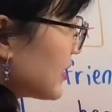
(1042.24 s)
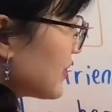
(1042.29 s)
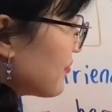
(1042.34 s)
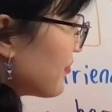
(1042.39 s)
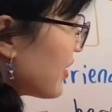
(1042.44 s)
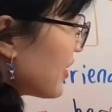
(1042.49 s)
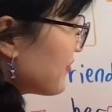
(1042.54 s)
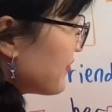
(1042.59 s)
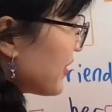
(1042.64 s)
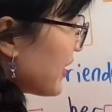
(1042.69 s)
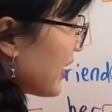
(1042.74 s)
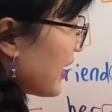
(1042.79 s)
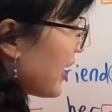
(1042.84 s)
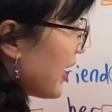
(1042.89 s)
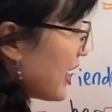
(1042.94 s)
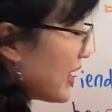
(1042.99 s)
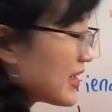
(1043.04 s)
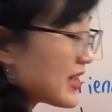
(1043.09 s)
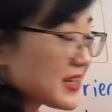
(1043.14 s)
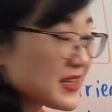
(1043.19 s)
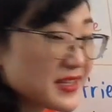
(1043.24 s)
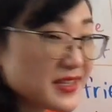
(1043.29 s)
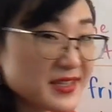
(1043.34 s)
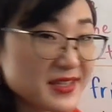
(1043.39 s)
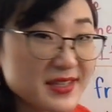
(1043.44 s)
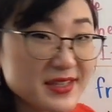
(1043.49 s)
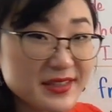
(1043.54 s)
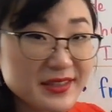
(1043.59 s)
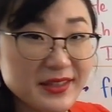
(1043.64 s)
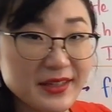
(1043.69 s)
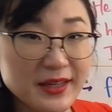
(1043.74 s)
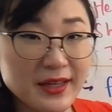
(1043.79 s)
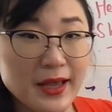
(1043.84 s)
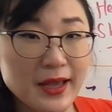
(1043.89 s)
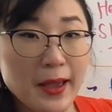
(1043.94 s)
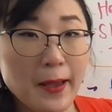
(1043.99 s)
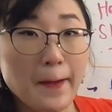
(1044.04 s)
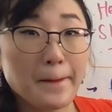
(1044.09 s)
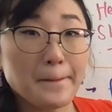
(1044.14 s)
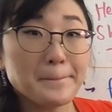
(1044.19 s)
If I have S,
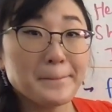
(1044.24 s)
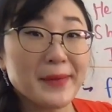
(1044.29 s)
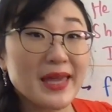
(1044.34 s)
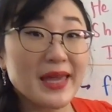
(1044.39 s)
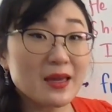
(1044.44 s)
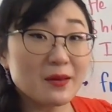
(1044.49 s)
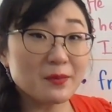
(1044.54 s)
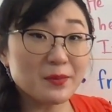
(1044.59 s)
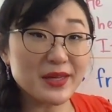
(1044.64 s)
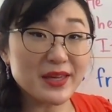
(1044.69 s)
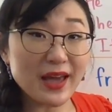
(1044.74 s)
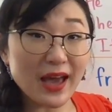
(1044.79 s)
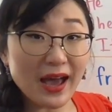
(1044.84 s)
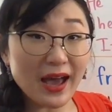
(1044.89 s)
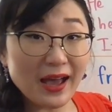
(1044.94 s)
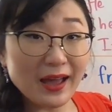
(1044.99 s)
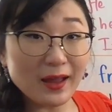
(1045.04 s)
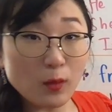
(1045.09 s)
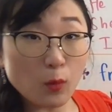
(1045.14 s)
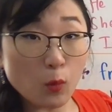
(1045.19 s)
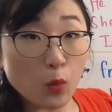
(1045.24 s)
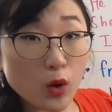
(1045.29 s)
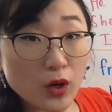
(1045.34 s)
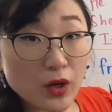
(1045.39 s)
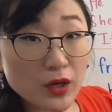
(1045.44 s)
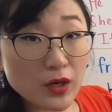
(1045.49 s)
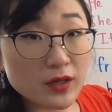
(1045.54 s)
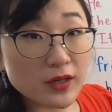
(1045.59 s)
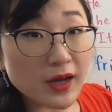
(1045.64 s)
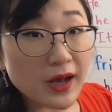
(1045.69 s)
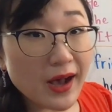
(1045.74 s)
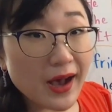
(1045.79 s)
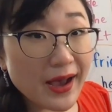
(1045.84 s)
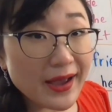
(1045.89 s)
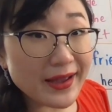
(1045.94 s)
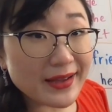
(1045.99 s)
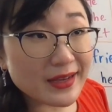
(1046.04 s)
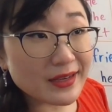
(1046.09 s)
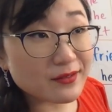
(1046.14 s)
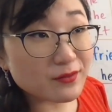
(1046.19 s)
maybe at work I
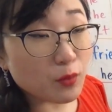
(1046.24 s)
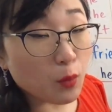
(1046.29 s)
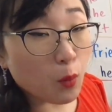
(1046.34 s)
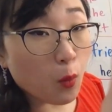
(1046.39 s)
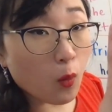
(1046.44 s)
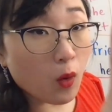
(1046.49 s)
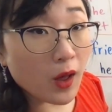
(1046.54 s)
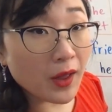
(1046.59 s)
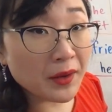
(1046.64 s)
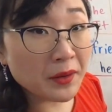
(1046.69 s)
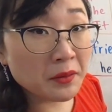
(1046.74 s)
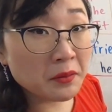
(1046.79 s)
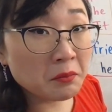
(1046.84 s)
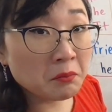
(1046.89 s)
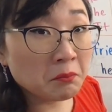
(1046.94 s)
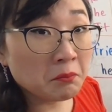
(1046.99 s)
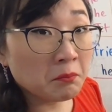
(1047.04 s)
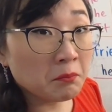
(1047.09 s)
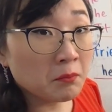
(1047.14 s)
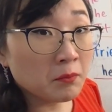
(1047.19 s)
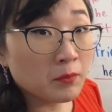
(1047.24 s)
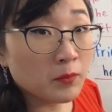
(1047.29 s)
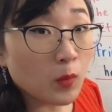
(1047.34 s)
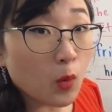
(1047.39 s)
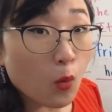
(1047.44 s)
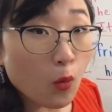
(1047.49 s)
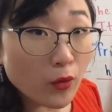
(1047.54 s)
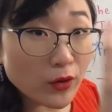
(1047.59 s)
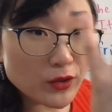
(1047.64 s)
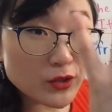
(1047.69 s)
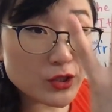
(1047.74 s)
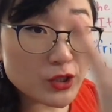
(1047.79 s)
have one or